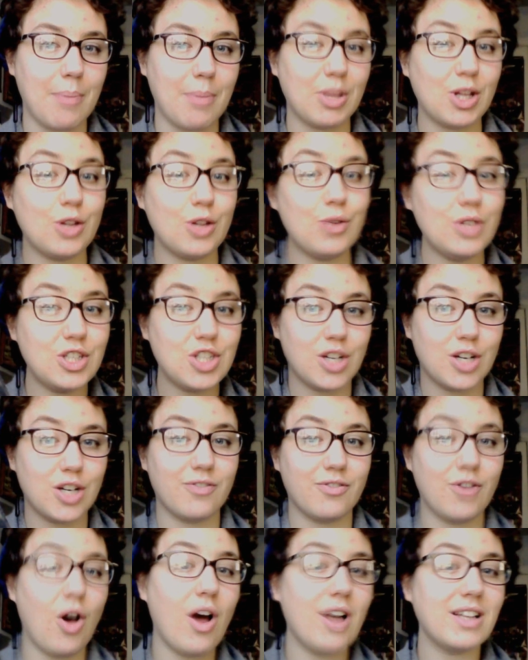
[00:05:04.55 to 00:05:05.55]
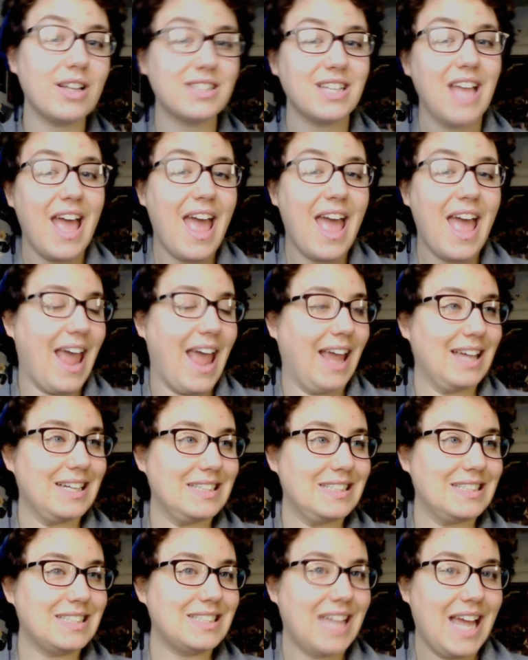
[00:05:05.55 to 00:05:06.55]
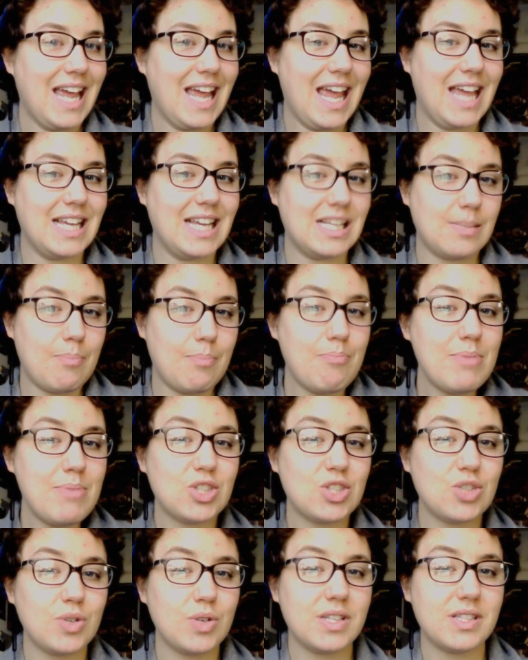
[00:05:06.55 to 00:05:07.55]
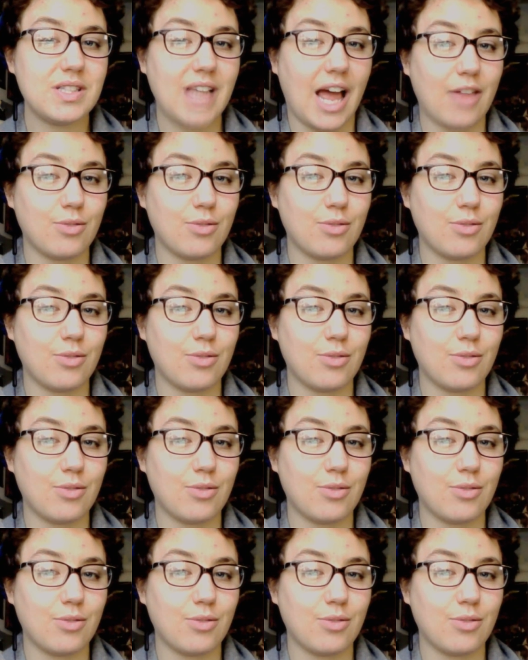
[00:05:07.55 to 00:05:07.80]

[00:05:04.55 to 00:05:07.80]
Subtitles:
of the time, including John of Gaunt and his mistress,